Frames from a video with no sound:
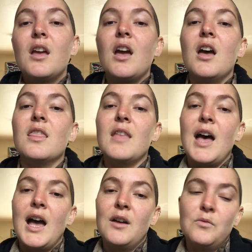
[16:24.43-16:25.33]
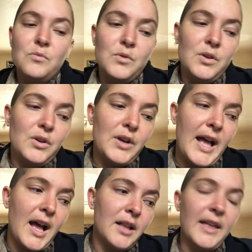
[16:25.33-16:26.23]
And that will,
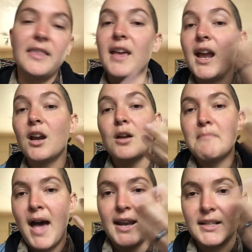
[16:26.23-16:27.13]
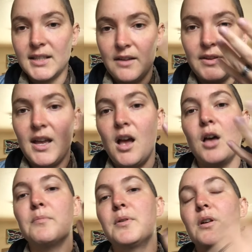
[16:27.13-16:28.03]
like, the aromatics of it help